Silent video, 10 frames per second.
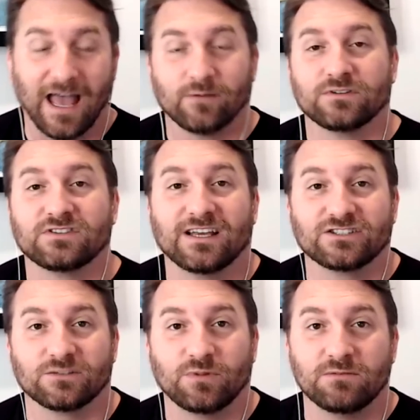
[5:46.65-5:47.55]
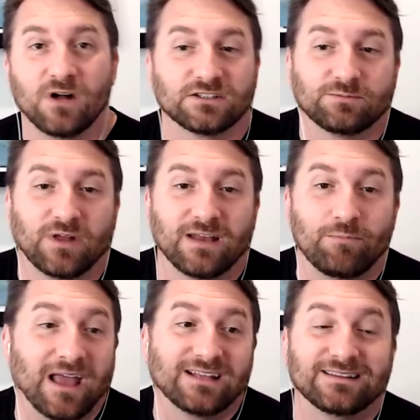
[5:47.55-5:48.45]
I would say it should be
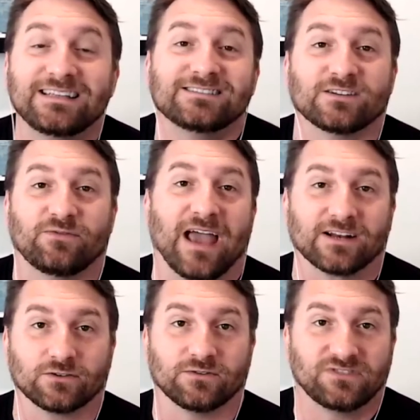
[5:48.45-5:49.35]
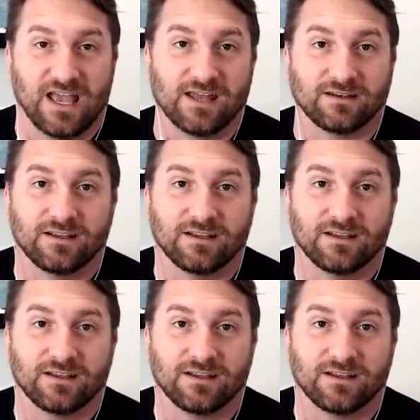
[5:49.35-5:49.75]
multiplied by at least a factor of 10.